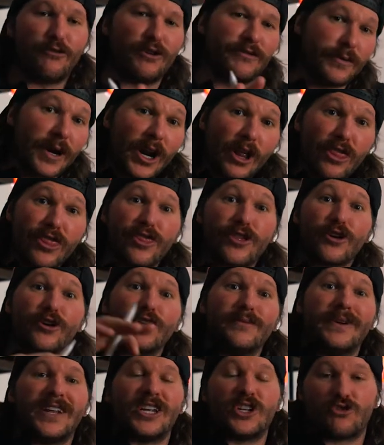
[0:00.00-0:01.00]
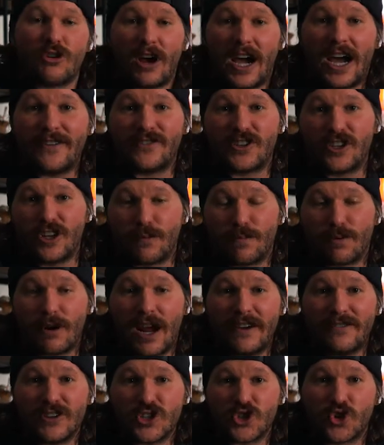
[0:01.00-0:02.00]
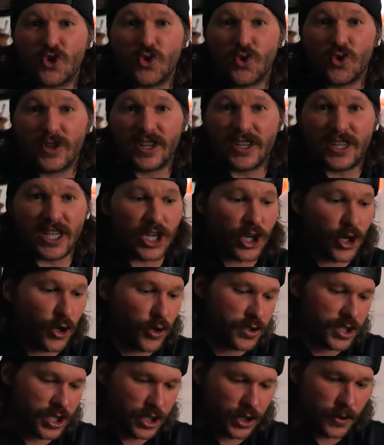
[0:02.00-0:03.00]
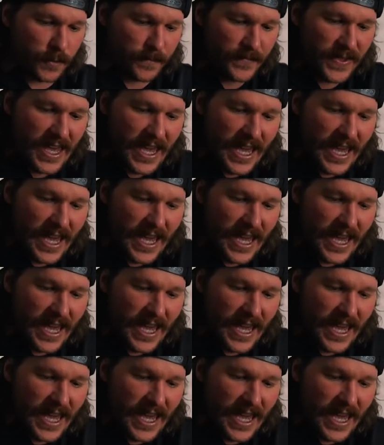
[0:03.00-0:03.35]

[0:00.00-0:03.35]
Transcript: We have about a 30 minute drive to their private school that they go to.